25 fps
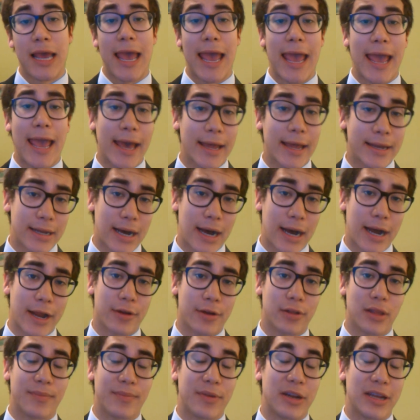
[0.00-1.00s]
and higher
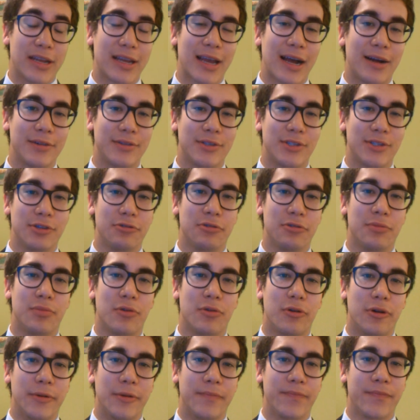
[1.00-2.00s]
limit accounts to your
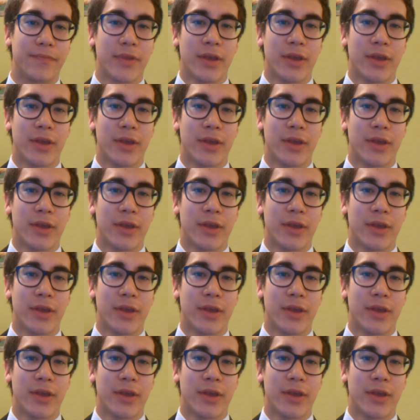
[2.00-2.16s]
report.